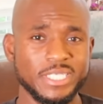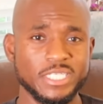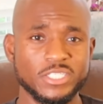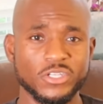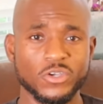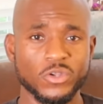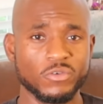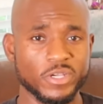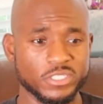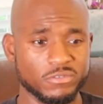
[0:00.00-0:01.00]
easy to go to a
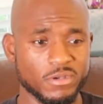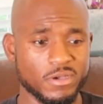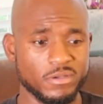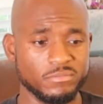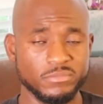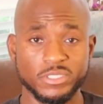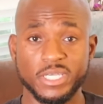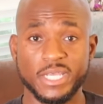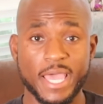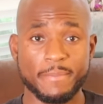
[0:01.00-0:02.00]
restaurant, you
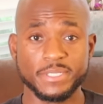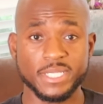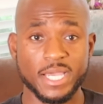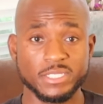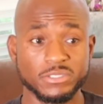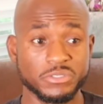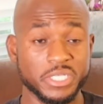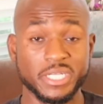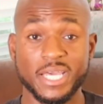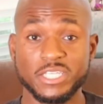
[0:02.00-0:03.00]
get an appetizer,
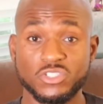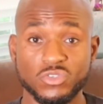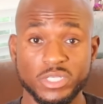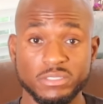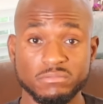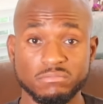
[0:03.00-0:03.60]
get a nice drink,